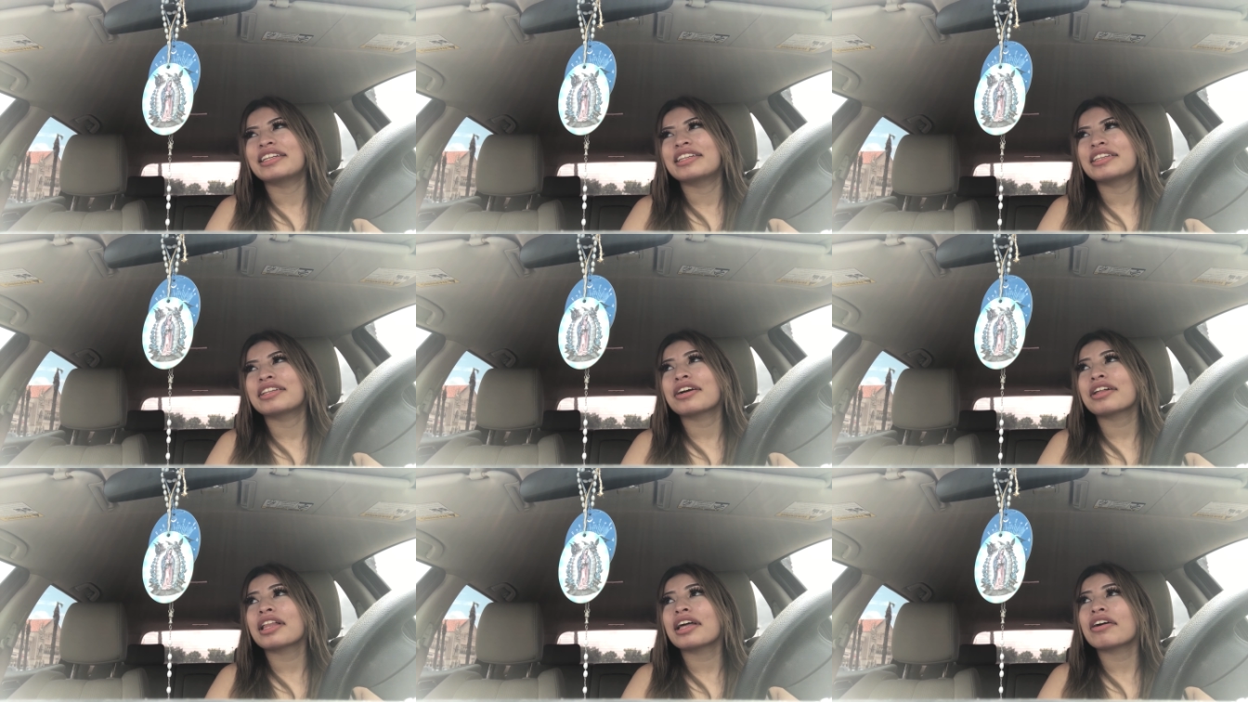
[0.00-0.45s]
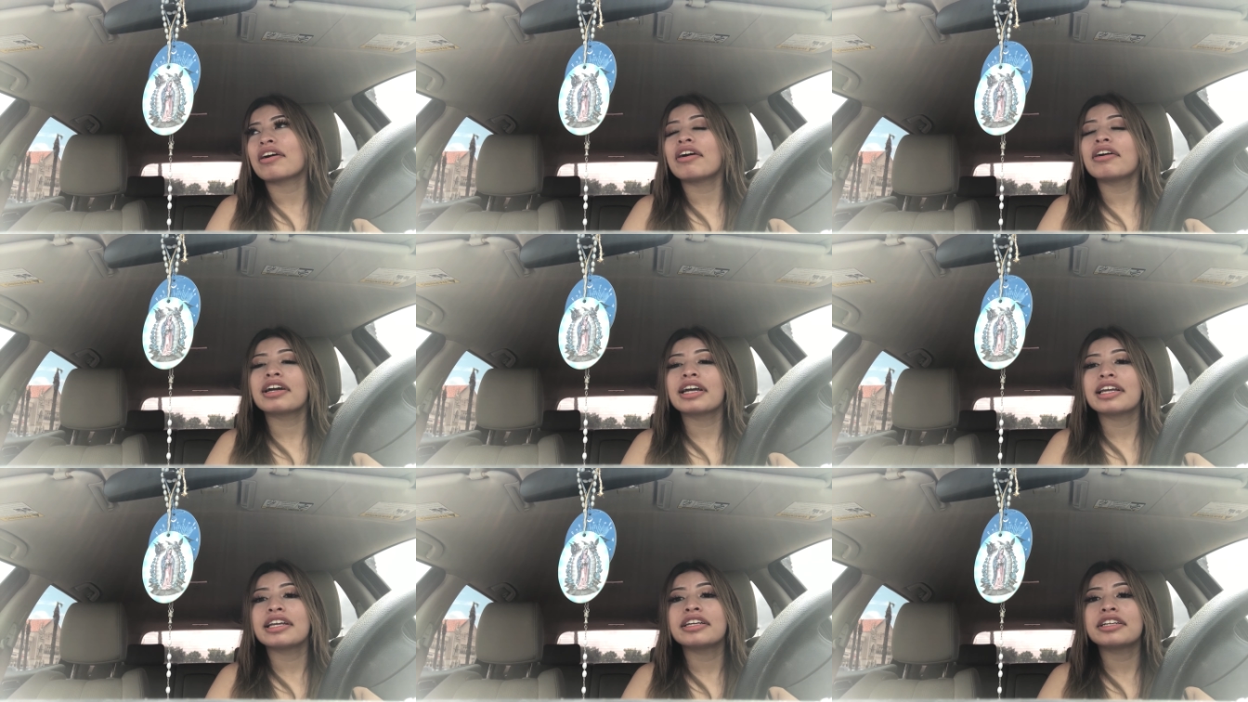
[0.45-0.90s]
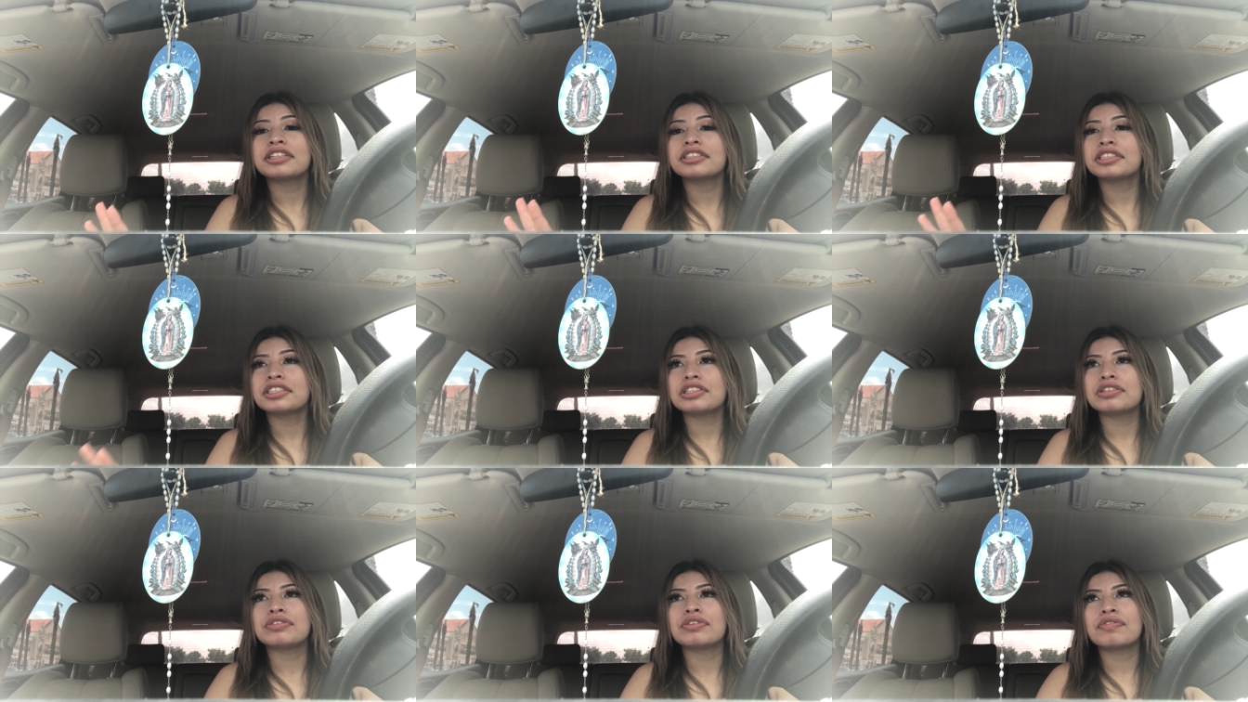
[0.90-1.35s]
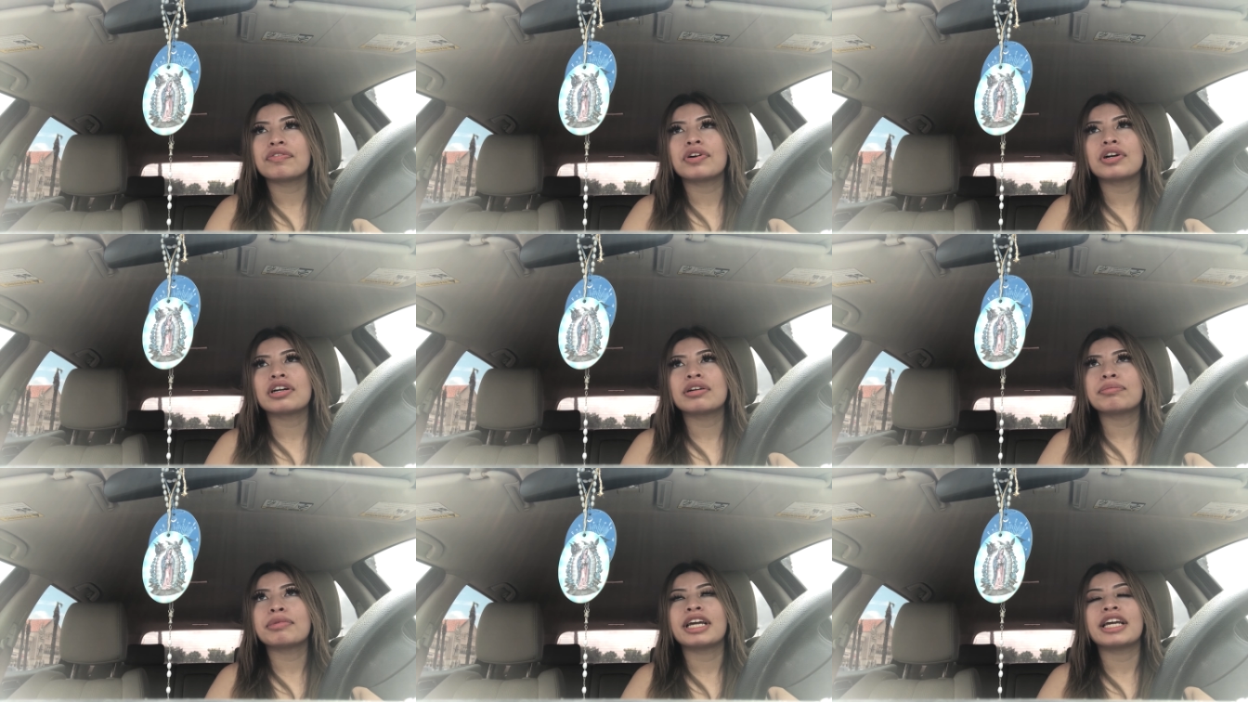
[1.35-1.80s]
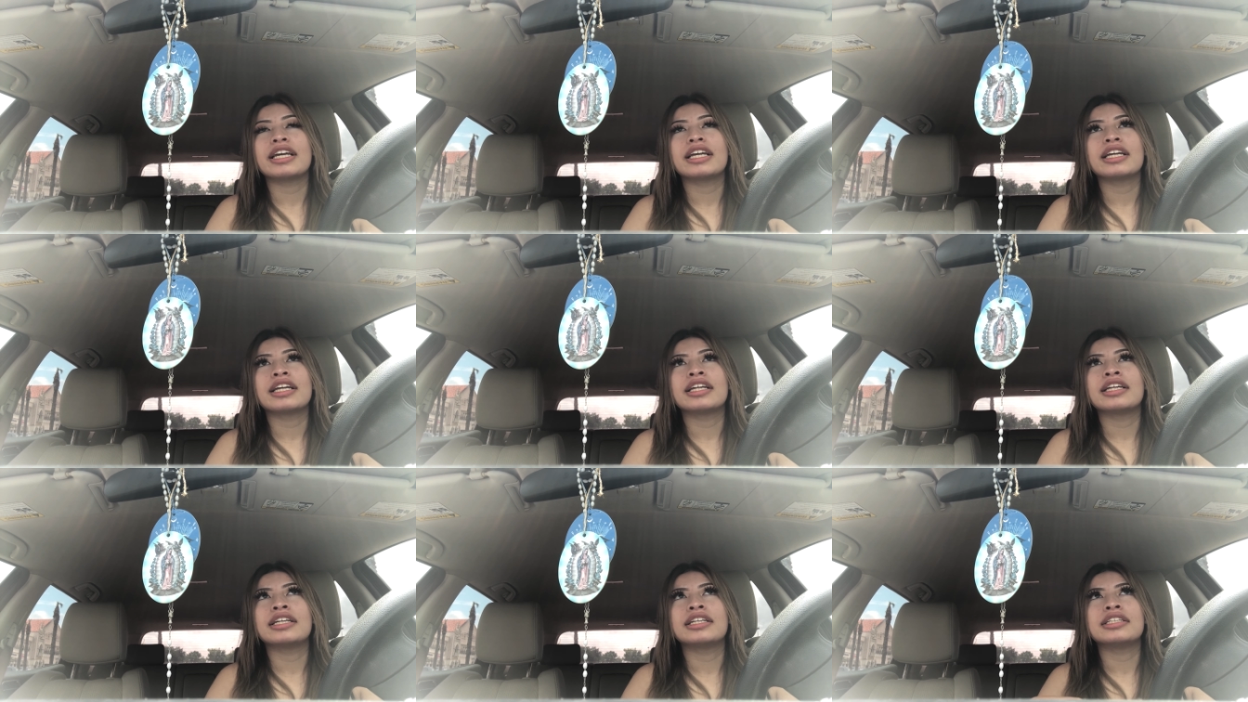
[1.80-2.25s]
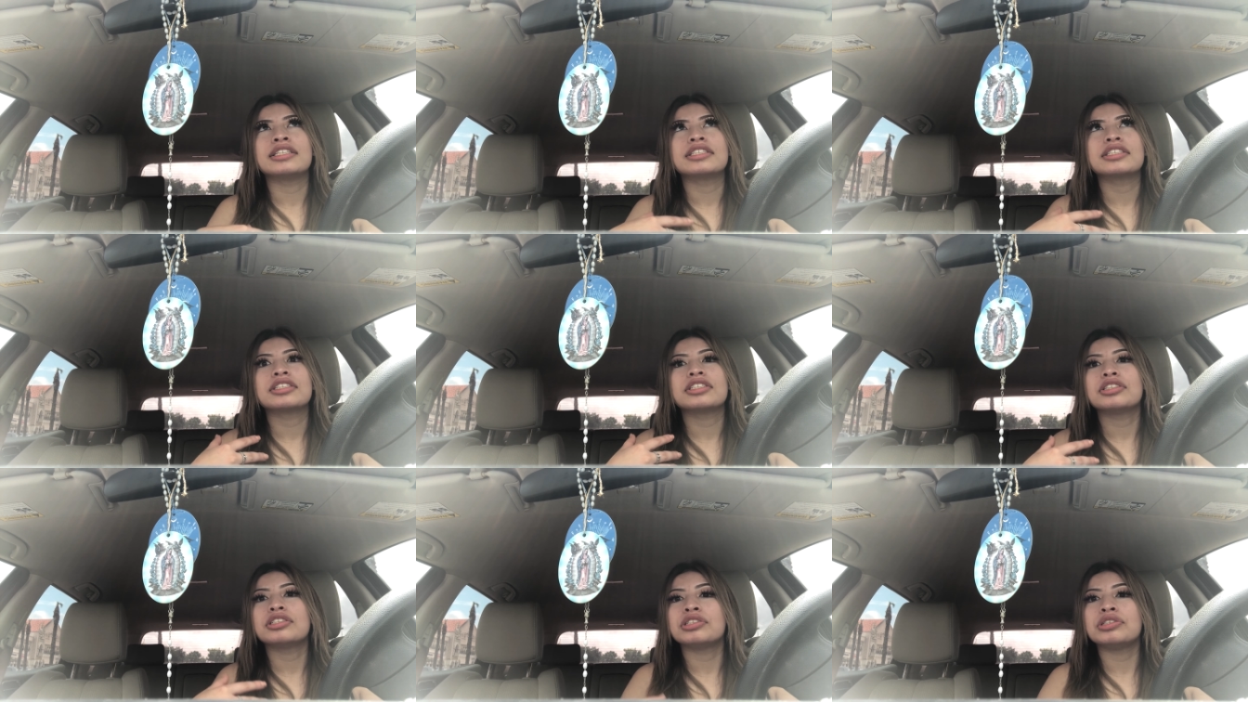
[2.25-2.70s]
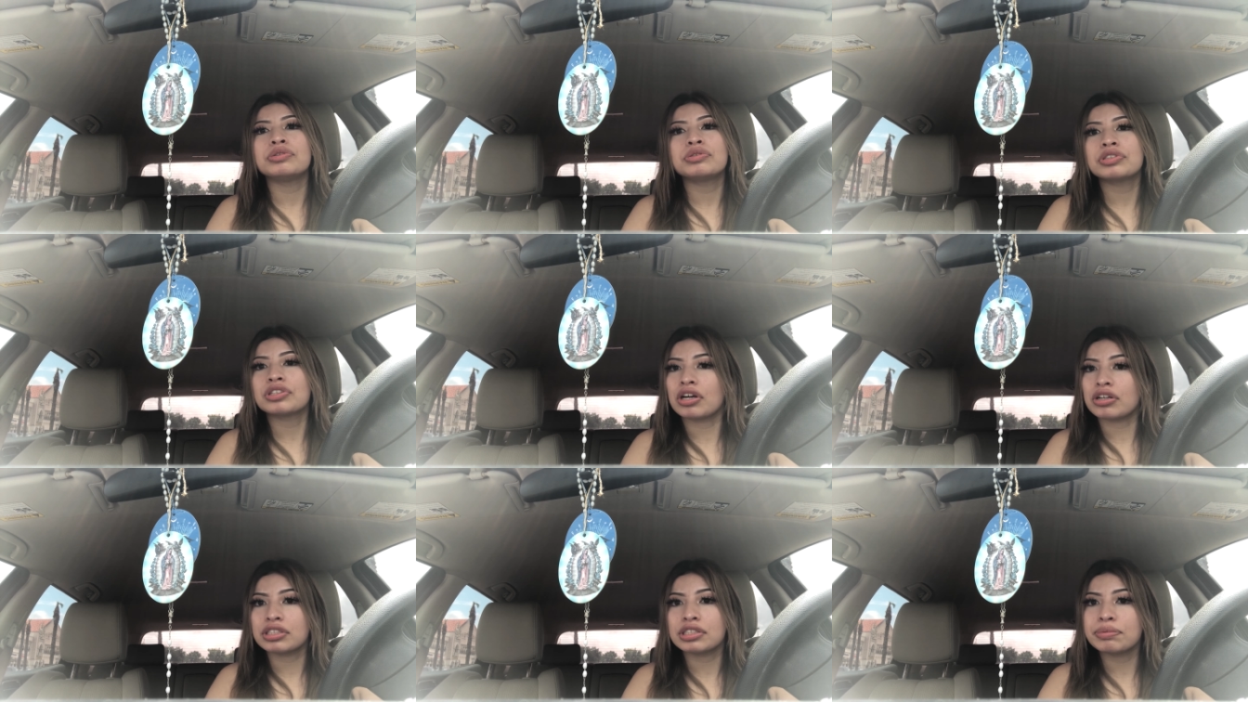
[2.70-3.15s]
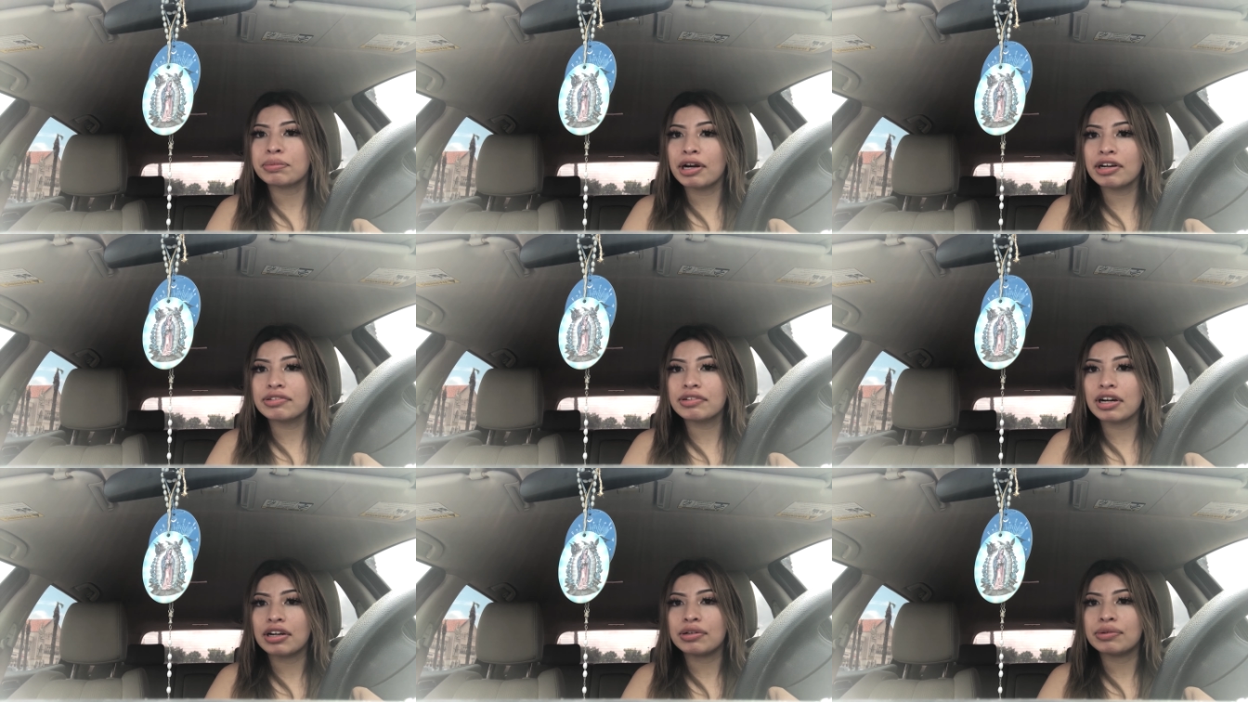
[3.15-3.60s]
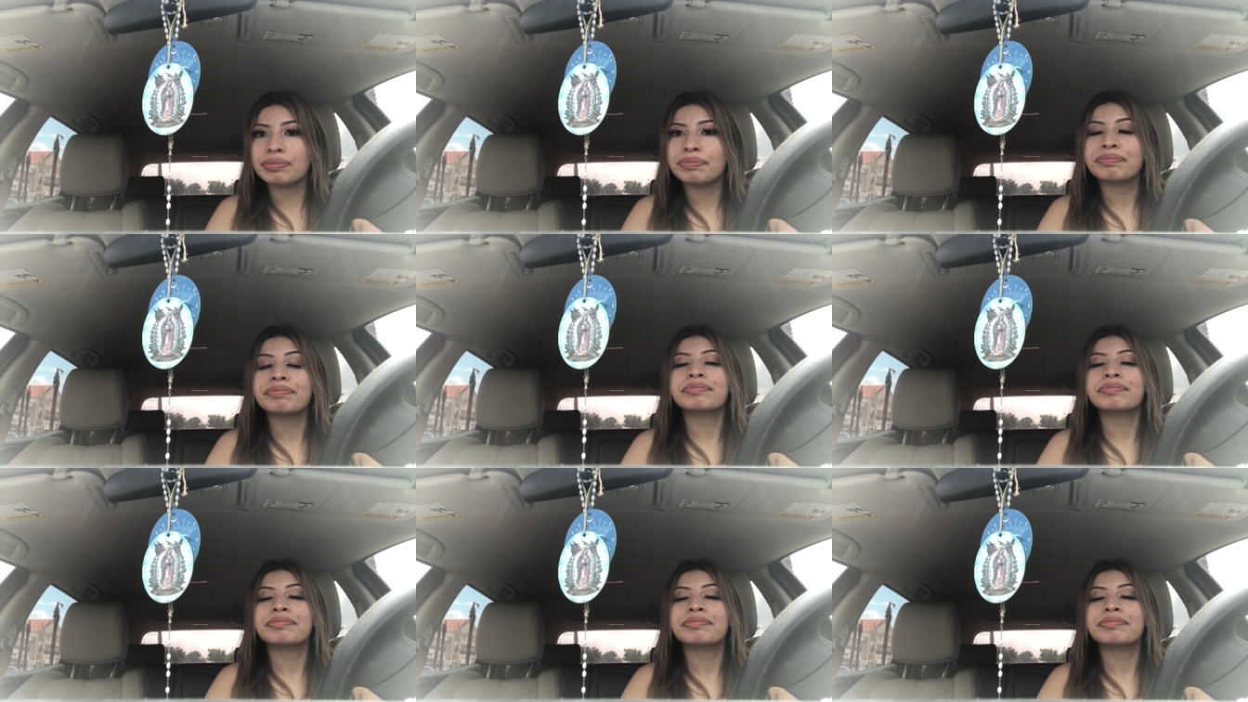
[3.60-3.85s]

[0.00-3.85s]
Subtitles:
they're like, all right, here's a uniform, and you start tomorrow.